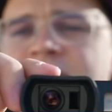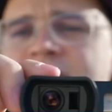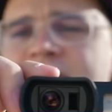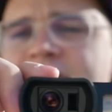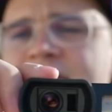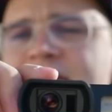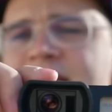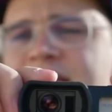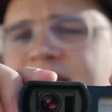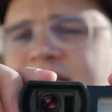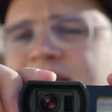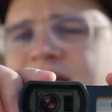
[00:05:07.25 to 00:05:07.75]

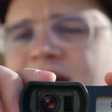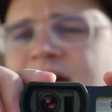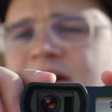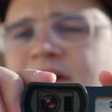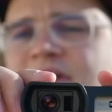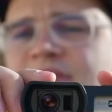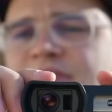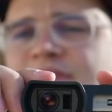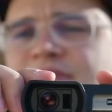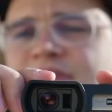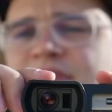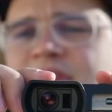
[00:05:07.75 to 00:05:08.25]
any
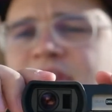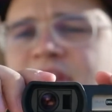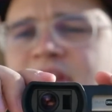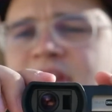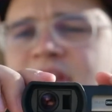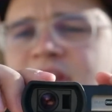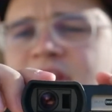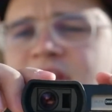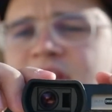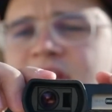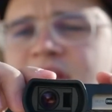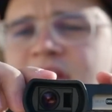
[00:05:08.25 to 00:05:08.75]
of
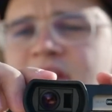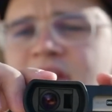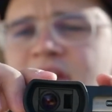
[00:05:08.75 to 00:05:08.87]
the